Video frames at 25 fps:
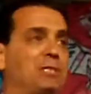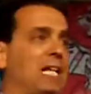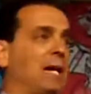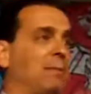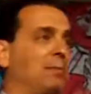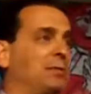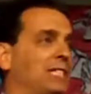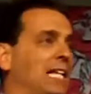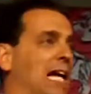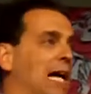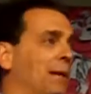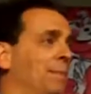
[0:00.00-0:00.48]
snap,
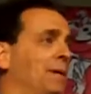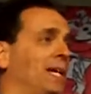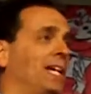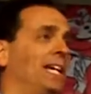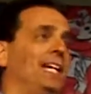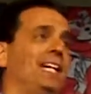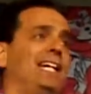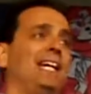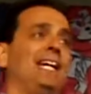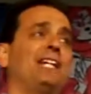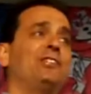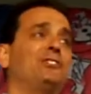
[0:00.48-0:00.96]
snap,
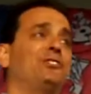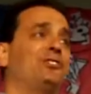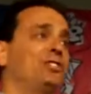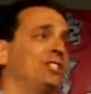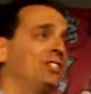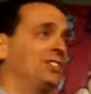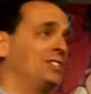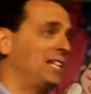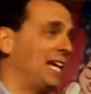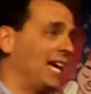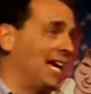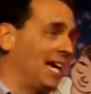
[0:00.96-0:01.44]
it's
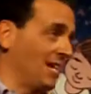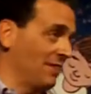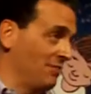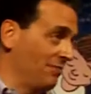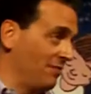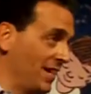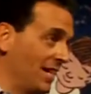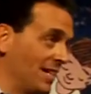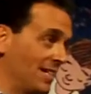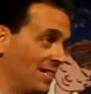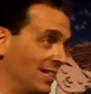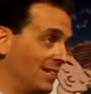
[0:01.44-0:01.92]
just a head
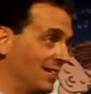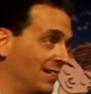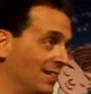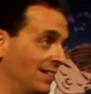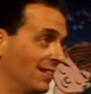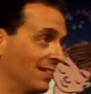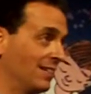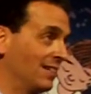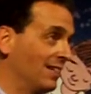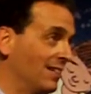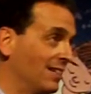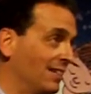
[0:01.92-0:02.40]
fake.
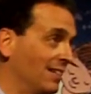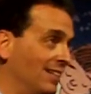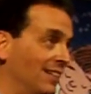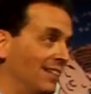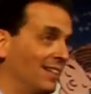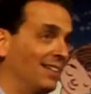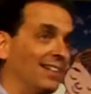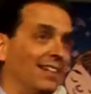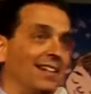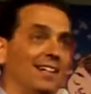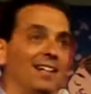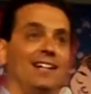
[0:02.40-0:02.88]

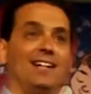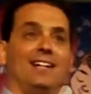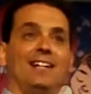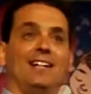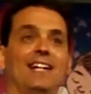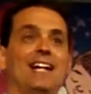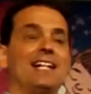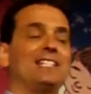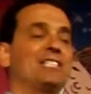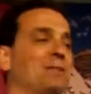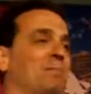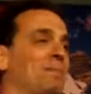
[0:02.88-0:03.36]

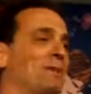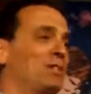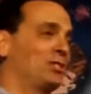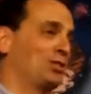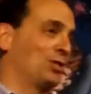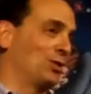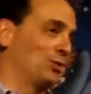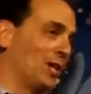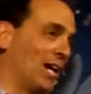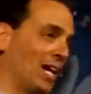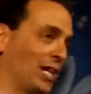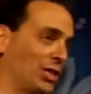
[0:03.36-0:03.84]
It's a
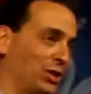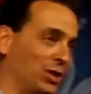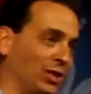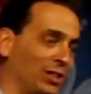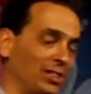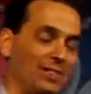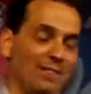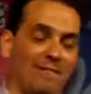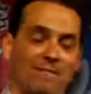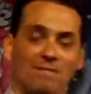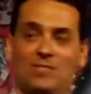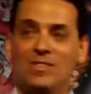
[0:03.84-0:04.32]
misdirection.
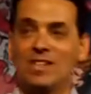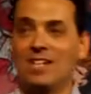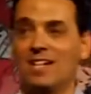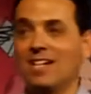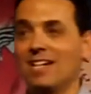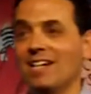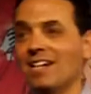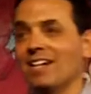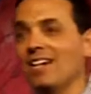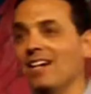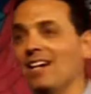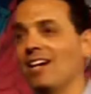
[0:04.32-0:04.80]

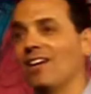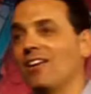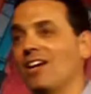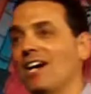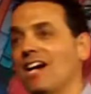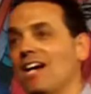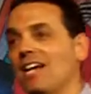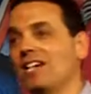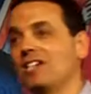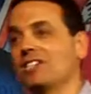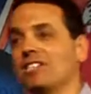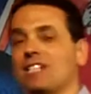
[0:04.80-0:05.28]
All
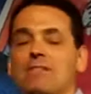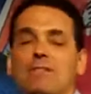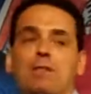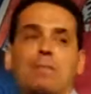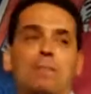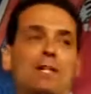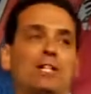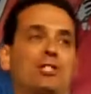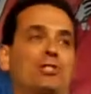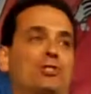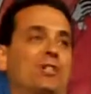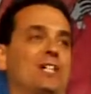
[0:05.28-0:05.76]
right? Because
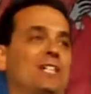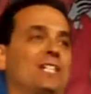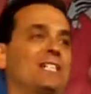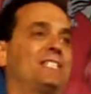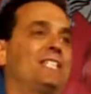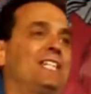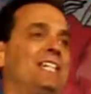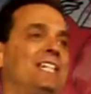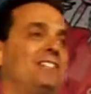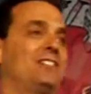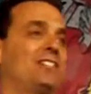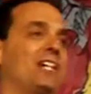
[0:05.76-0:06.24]
everybody's trying to
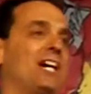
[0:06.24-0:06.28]
tease